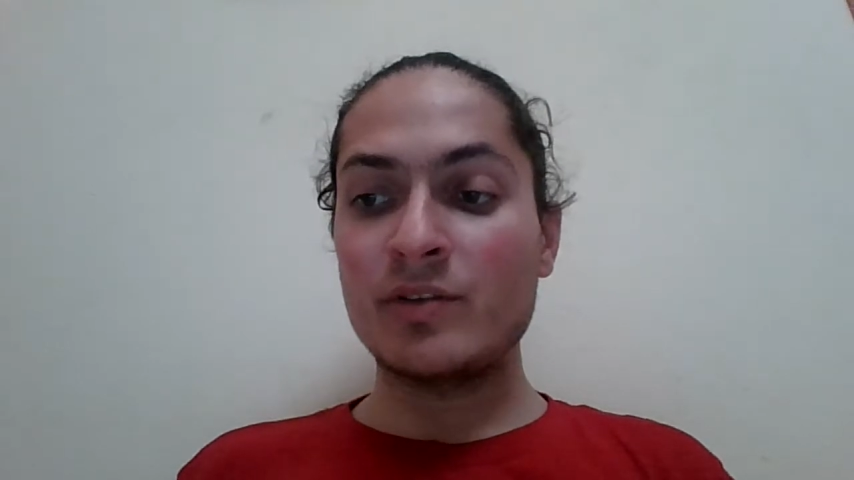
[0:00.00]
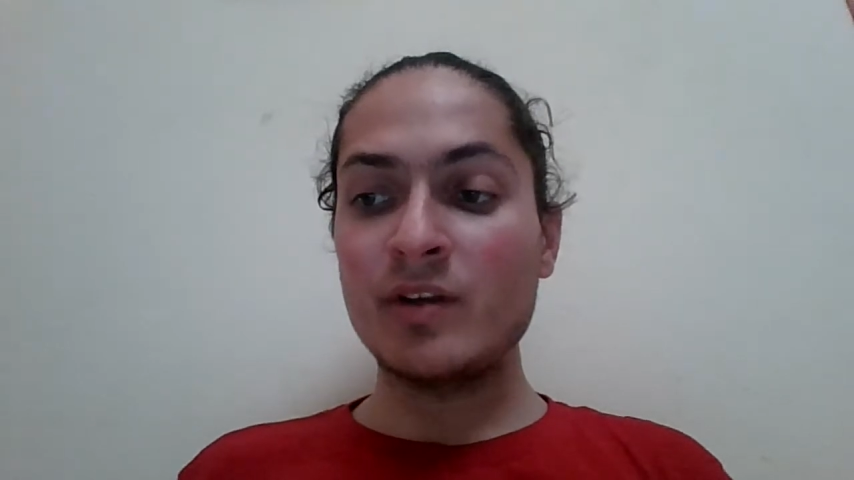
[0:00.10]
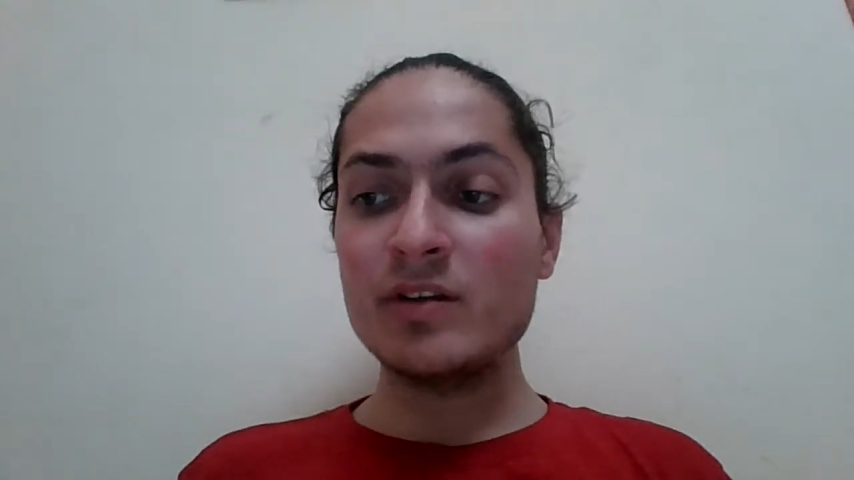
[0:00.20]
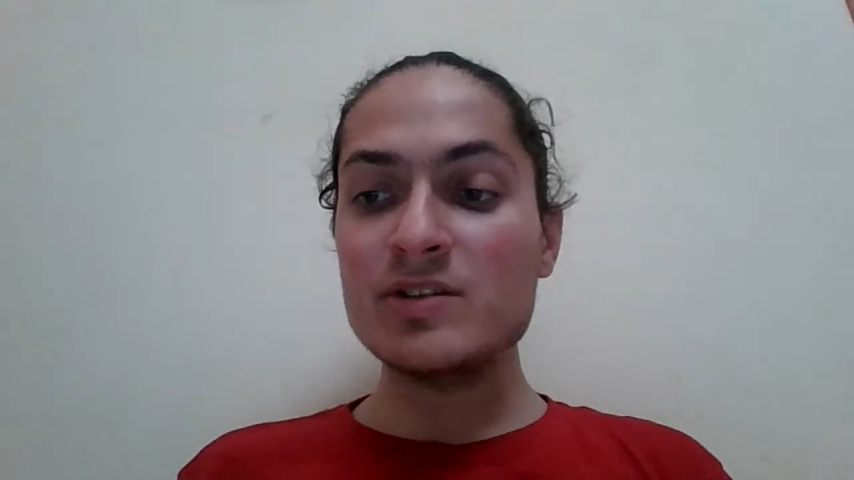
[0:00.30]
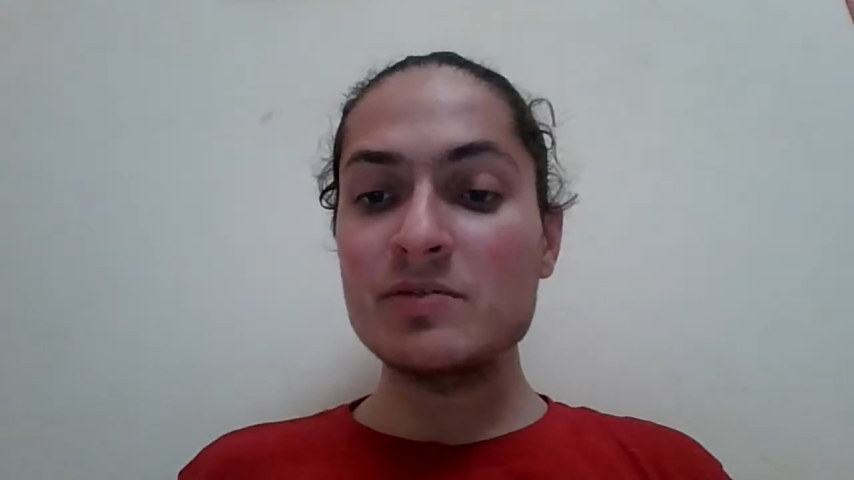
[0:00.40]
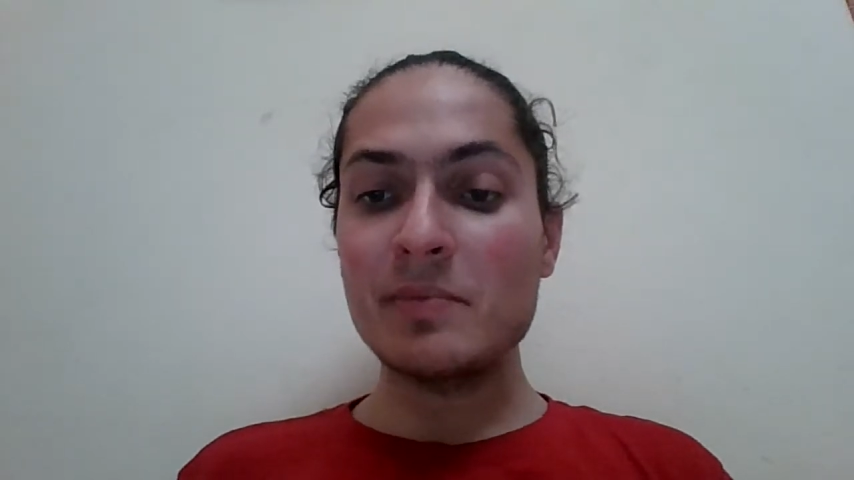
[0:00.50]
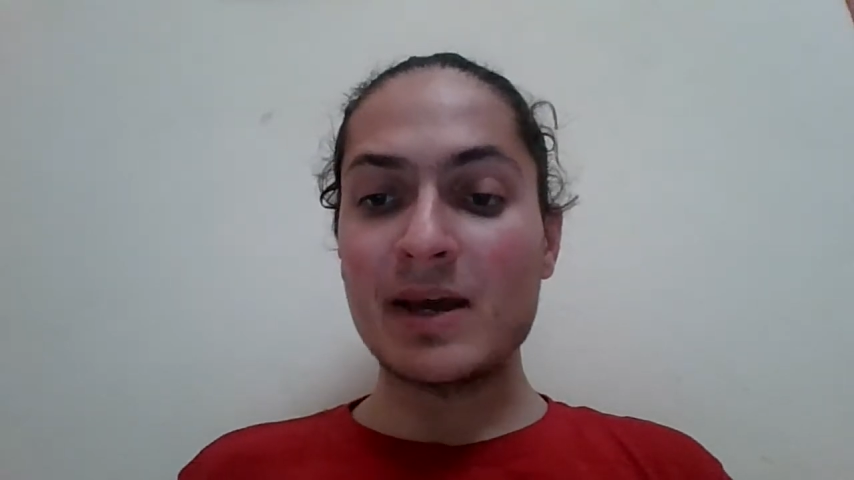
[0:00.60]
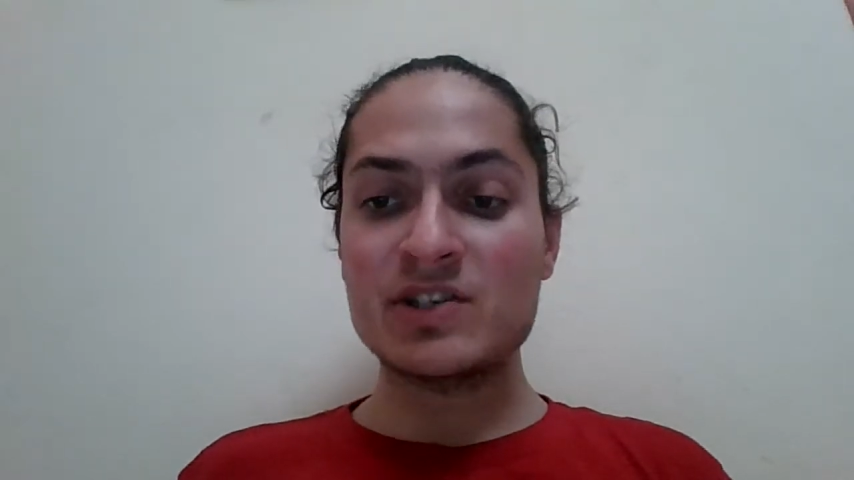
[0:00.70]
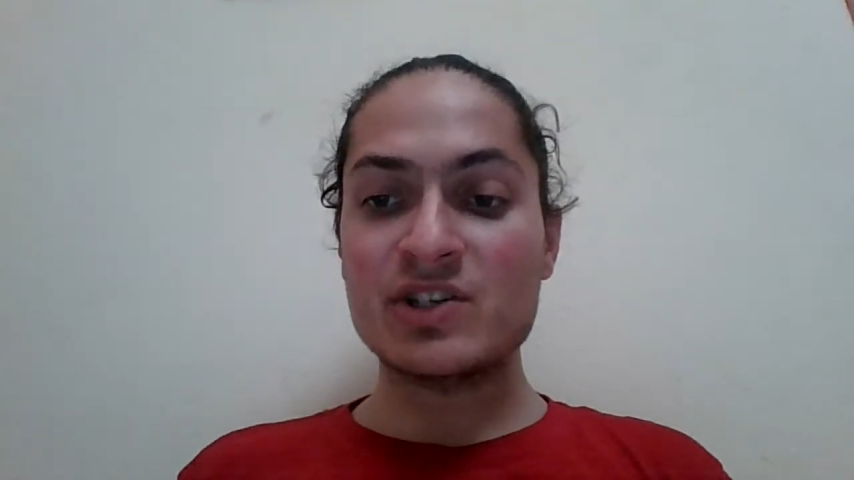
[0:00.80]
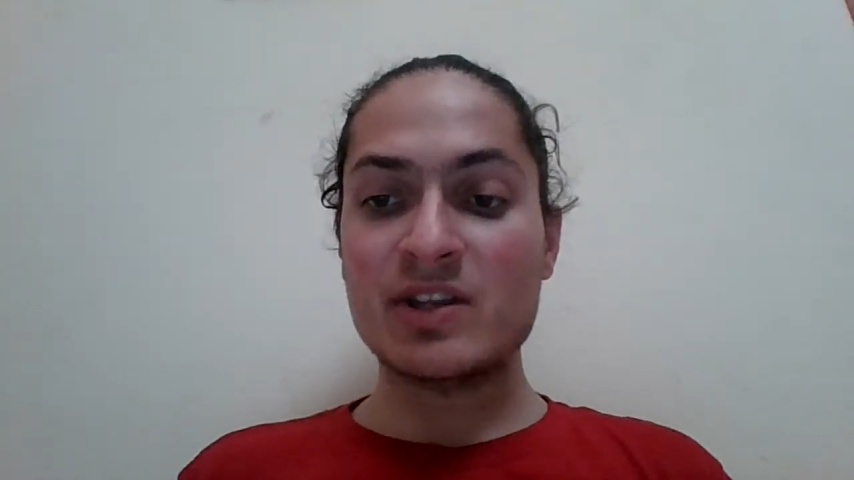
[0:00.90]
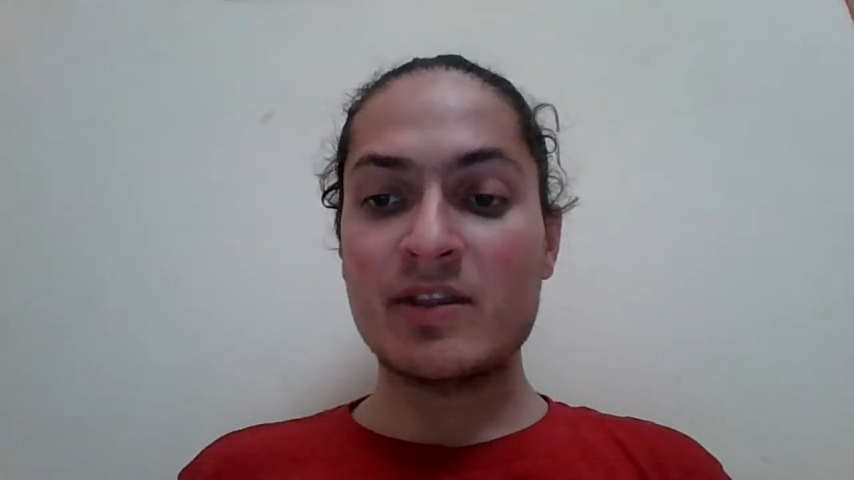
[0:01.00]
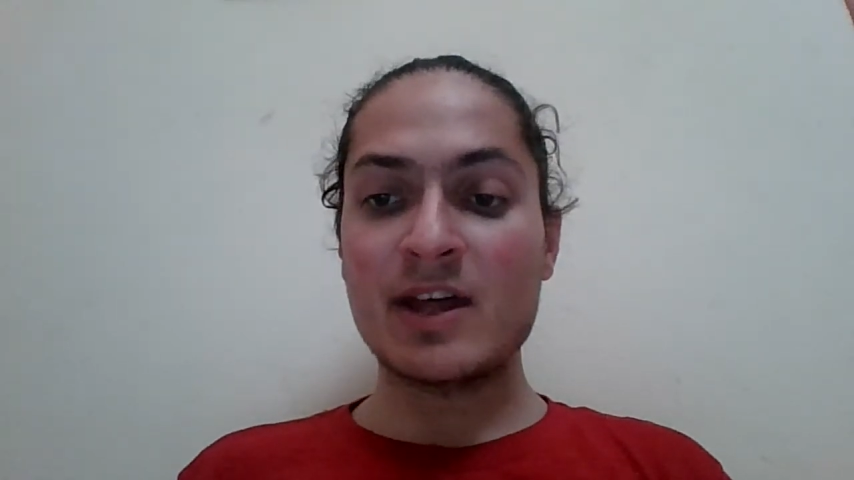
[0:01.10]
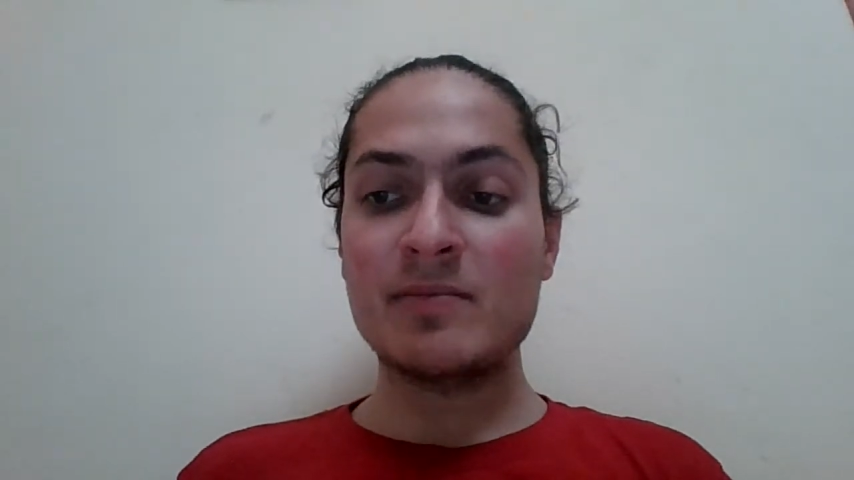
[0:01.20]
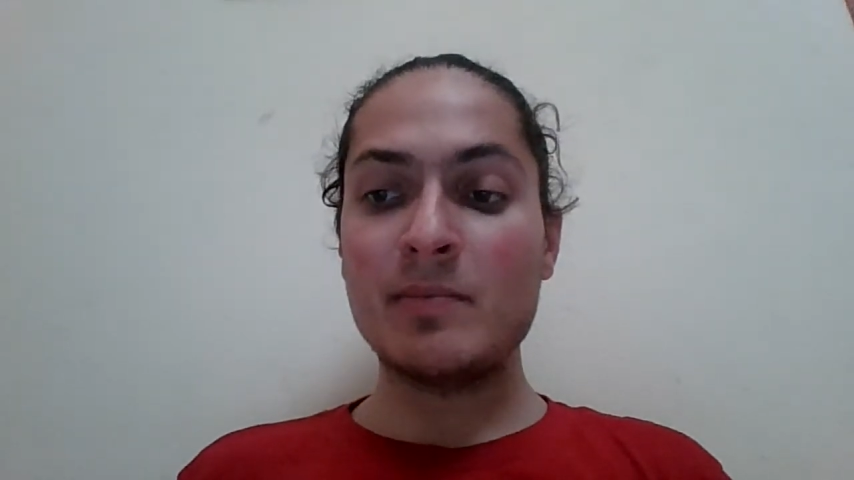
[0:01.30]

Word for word: not to mention that